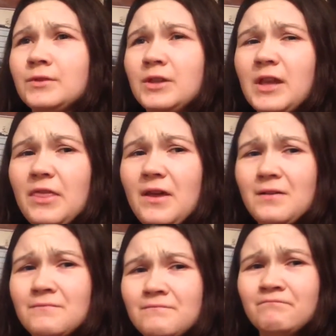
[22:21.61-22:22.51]
together.
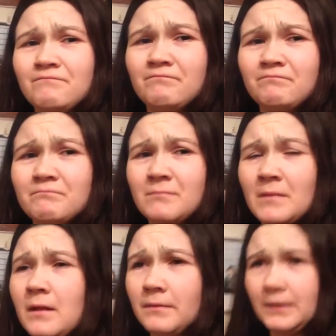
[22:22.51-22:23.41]

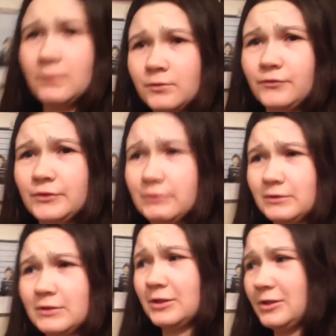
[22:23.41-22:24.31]
That's what it
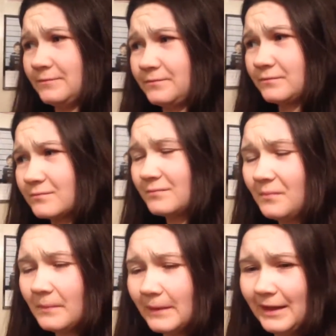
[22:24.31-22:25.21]
feels like.
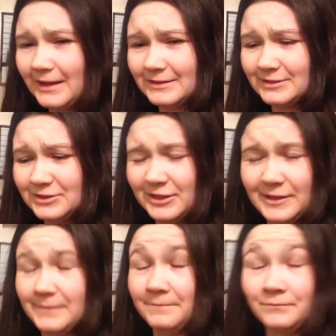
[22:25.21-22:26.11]
And
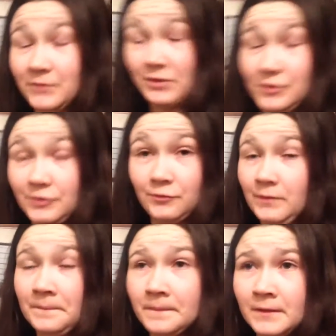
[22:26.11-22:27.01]
yeah, it's
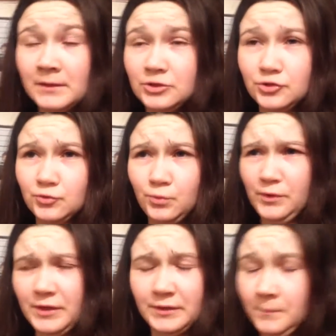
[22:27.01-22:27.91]
just
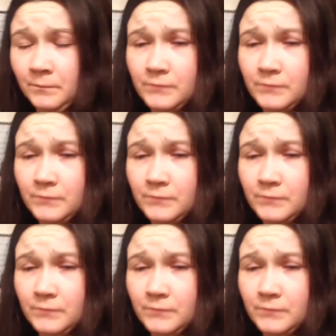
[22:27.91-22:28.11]
weird.